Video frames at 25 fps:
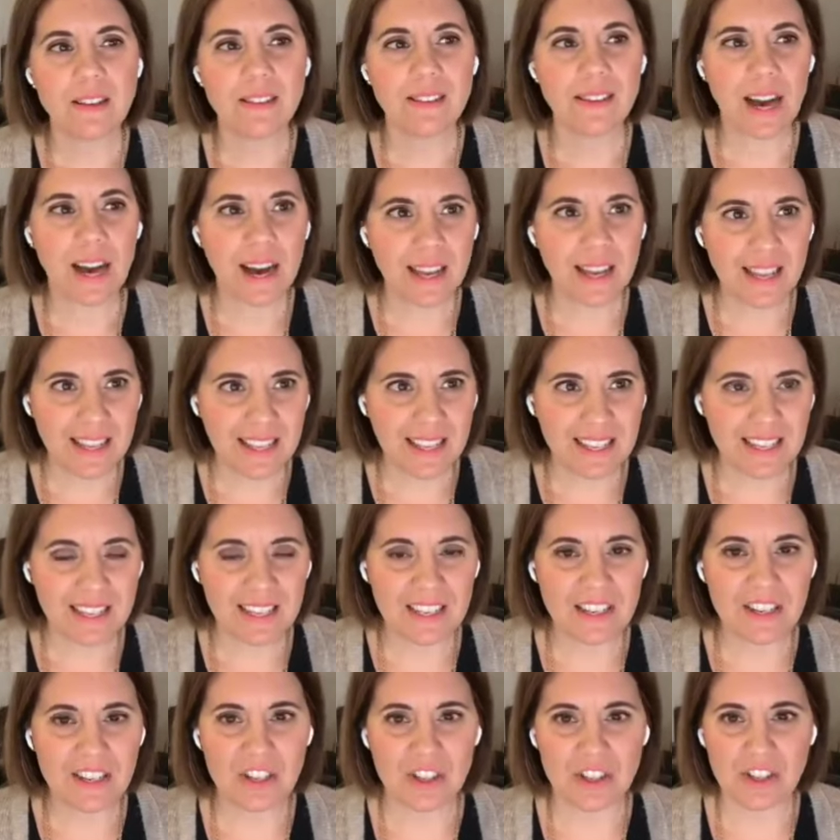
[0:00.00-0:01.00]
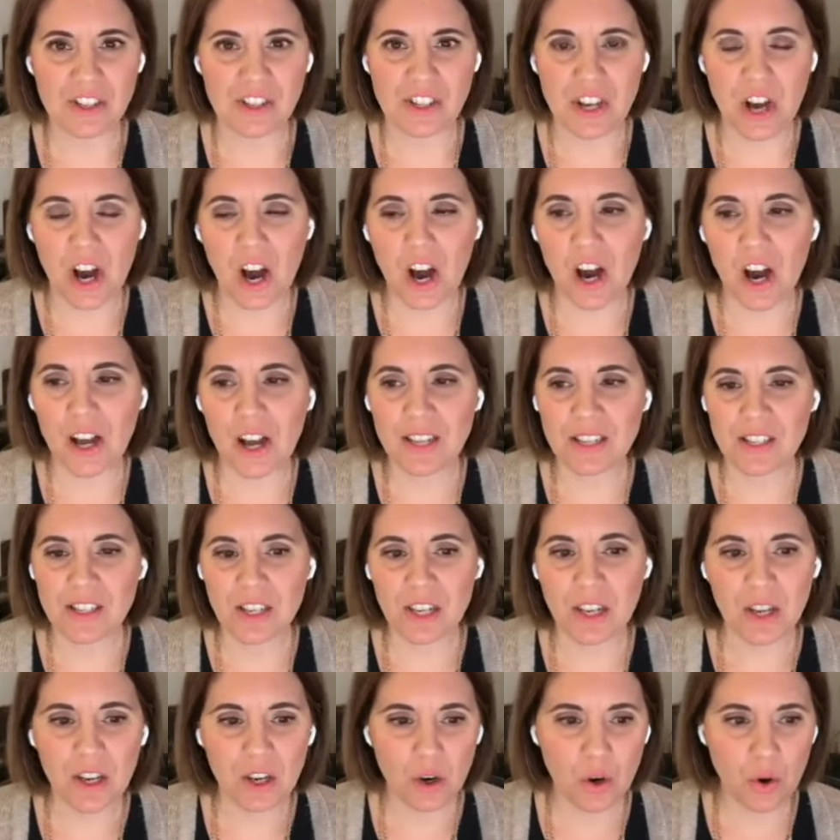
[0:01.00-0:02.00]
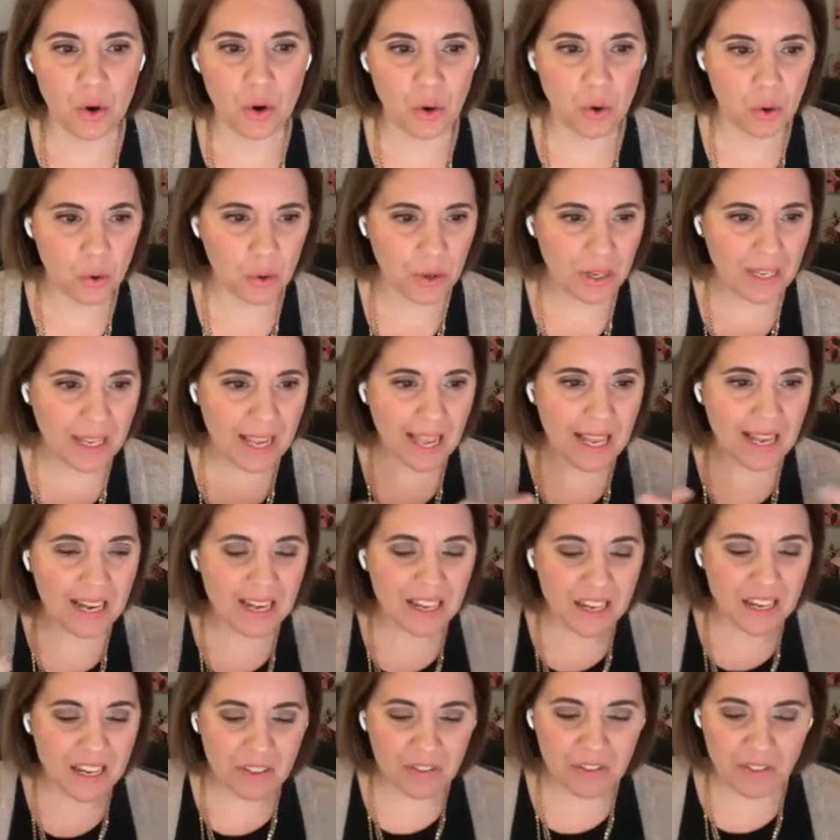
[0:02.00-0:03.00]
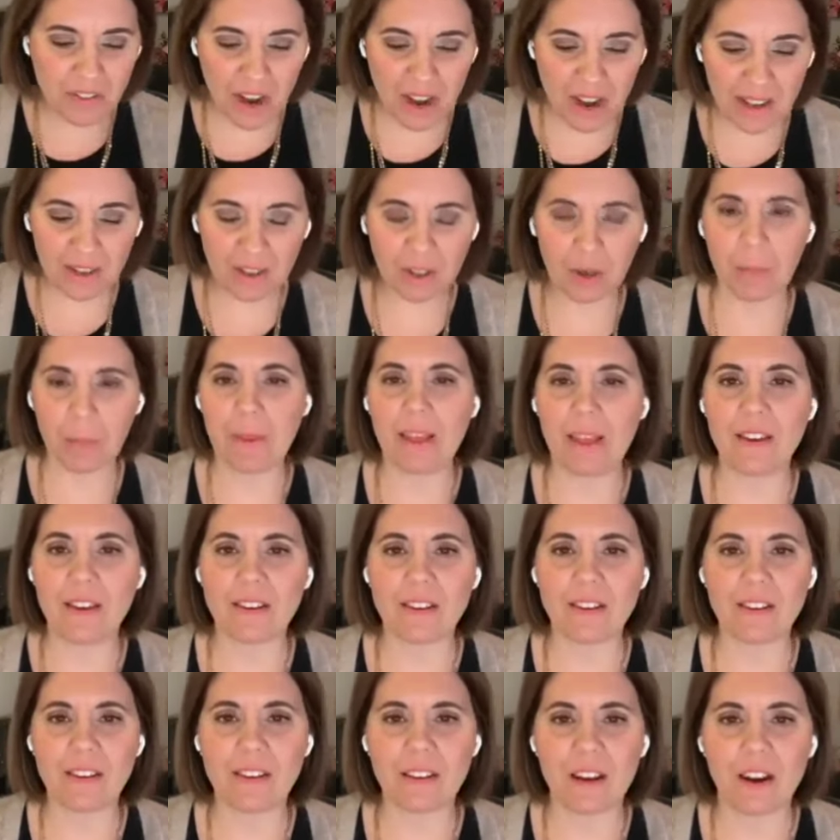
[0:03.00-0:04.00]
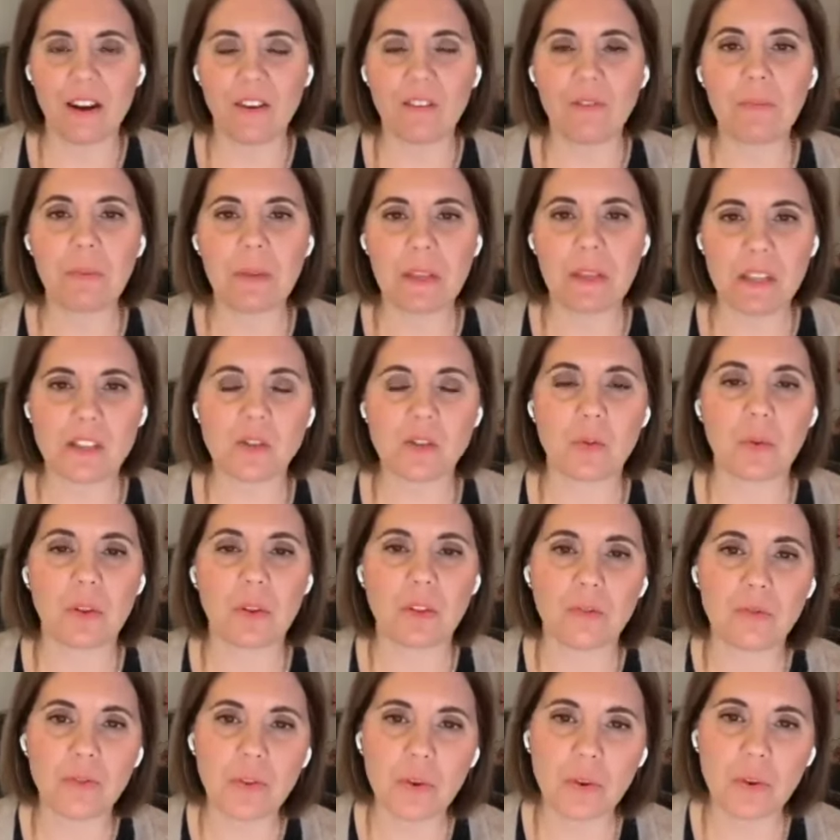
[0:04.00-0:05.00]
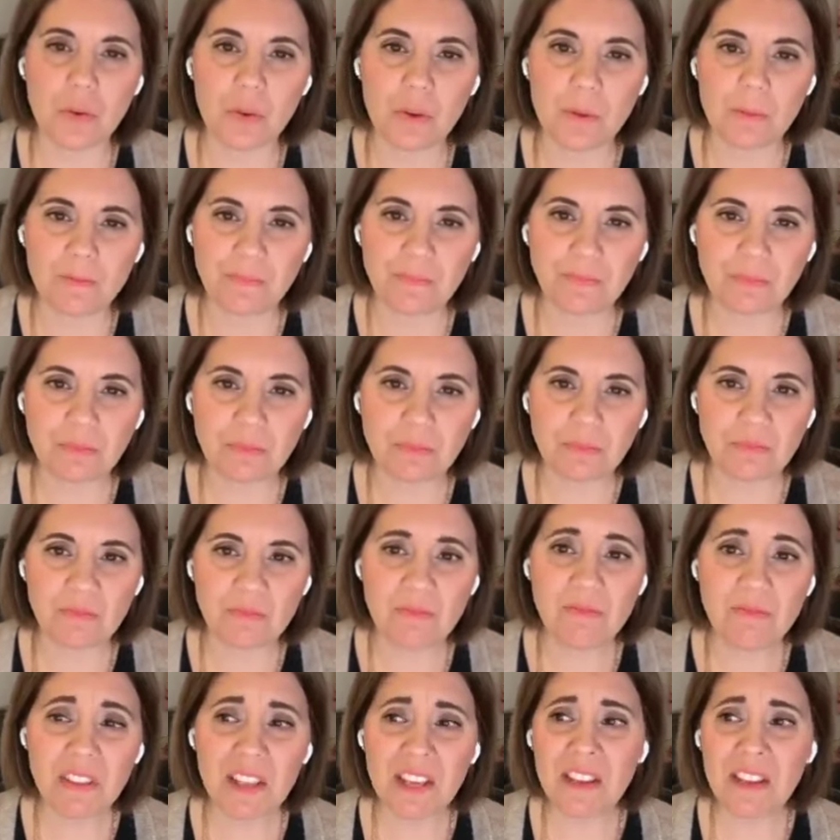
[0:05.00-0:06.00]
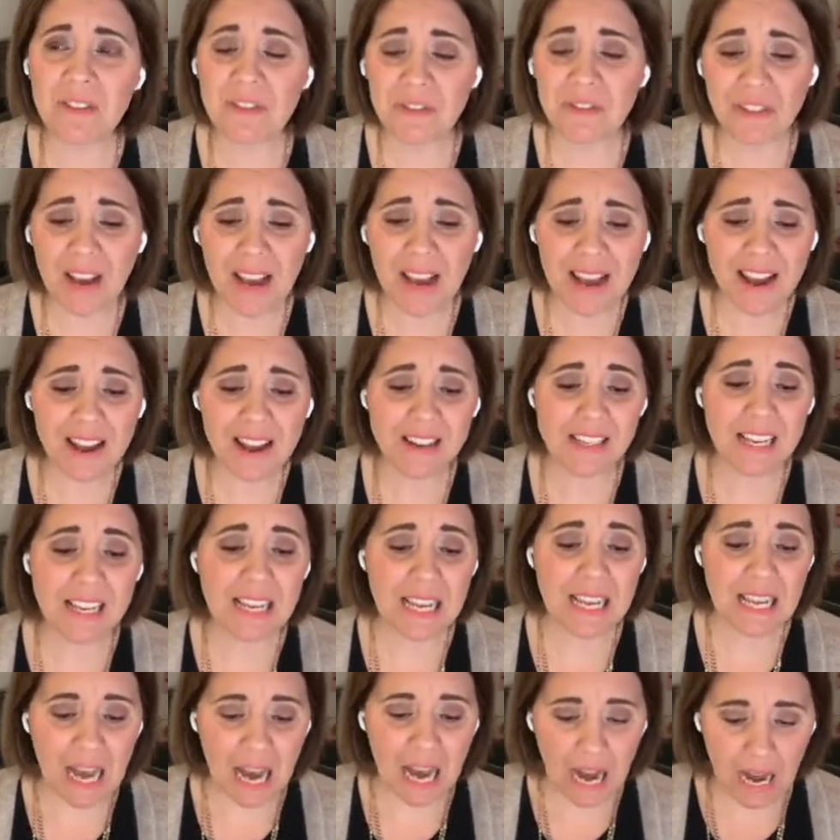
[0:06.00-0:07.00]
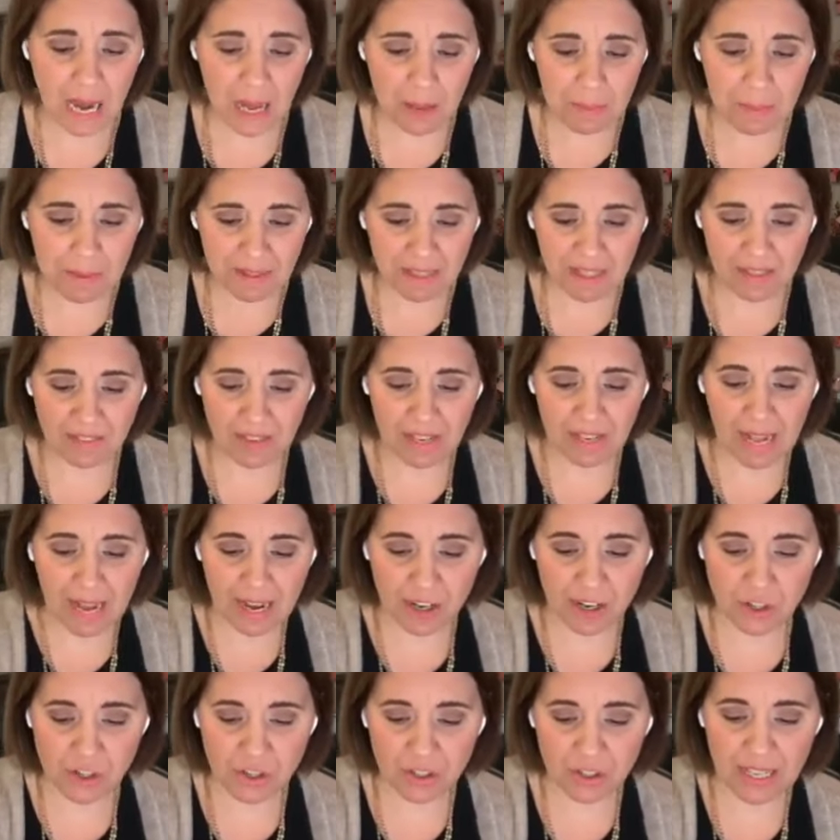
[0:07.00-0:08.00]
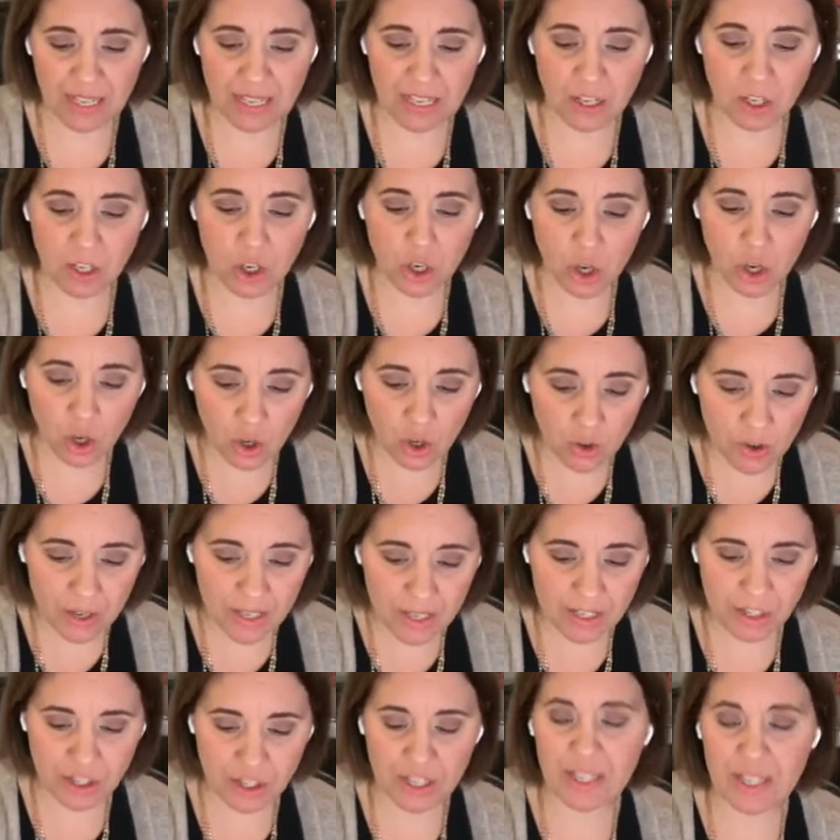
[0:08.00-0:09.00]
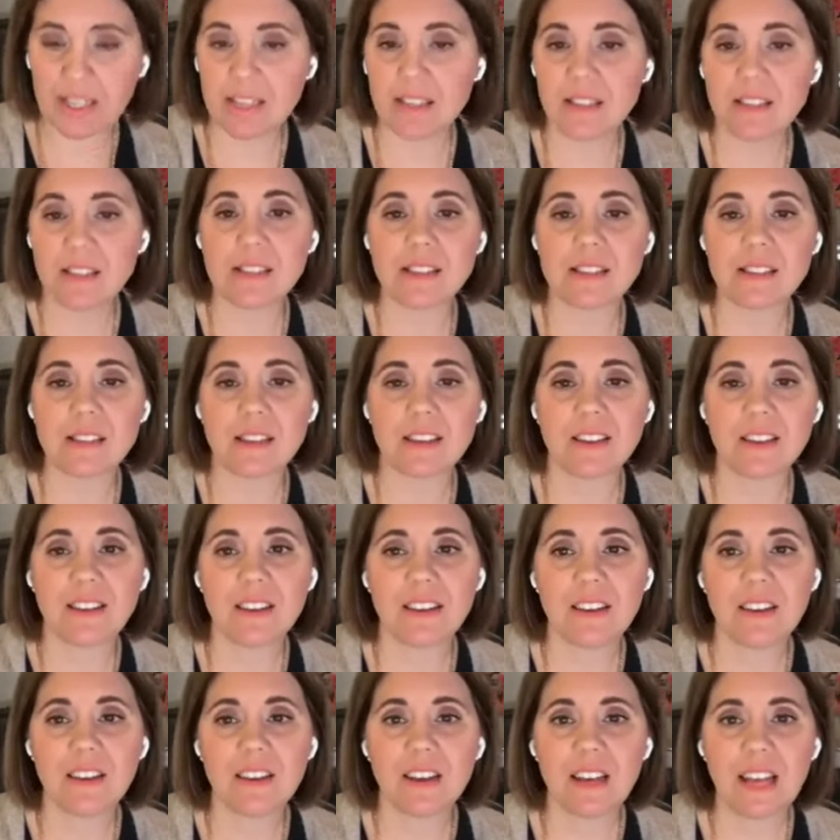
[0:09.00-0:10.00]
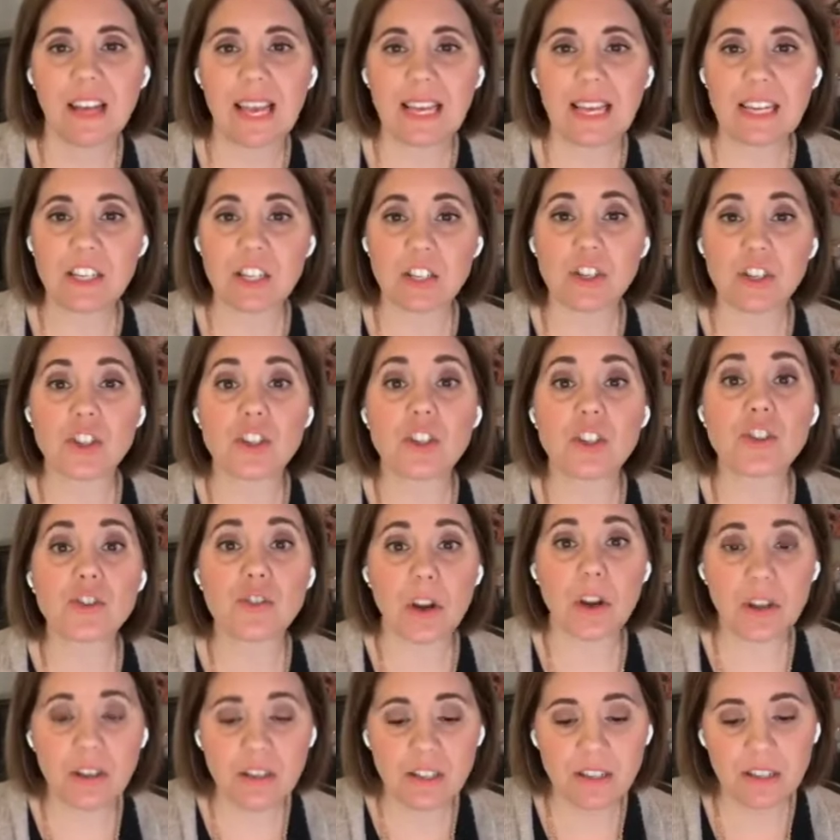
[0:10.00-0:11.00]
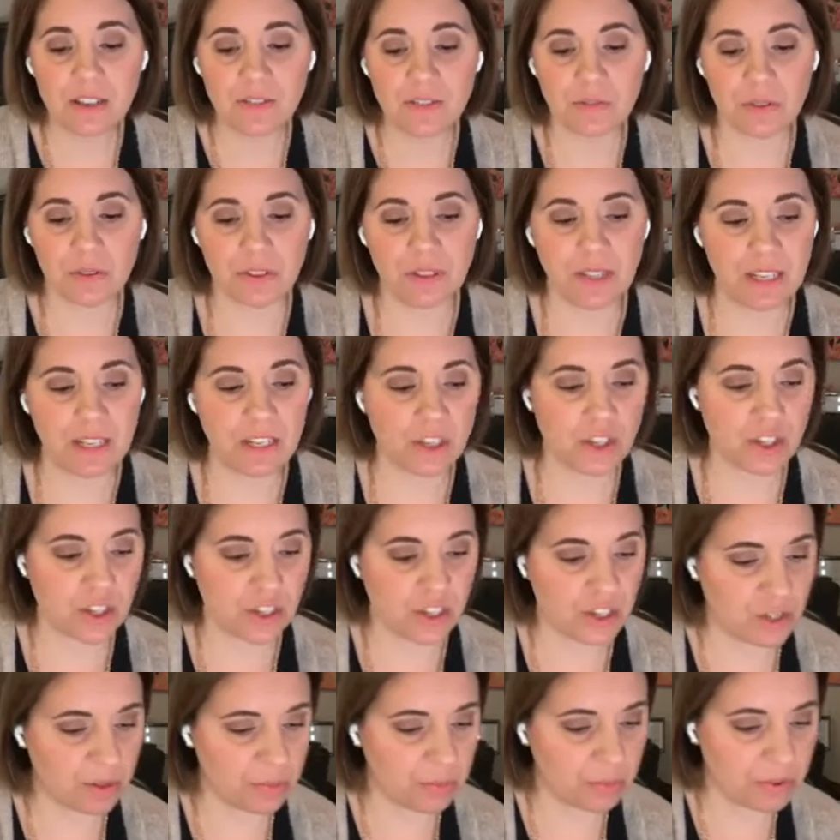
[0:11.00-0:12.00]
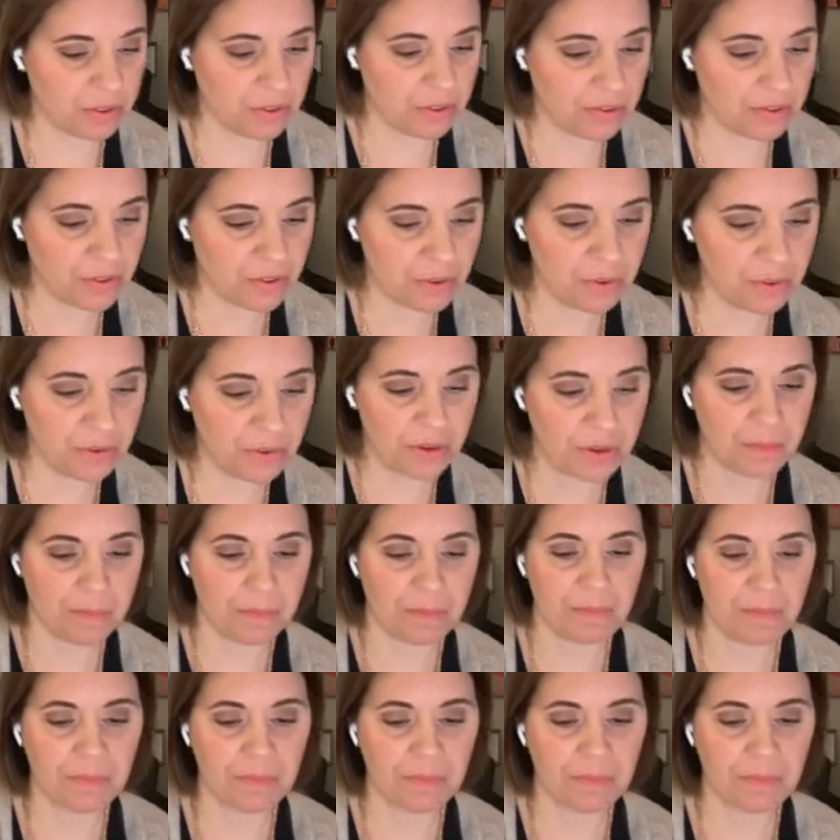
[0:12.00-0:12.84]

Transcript: Dieting does not create an environment of peace with food. In fact, I believe it actually encourages a destructive relationship with food.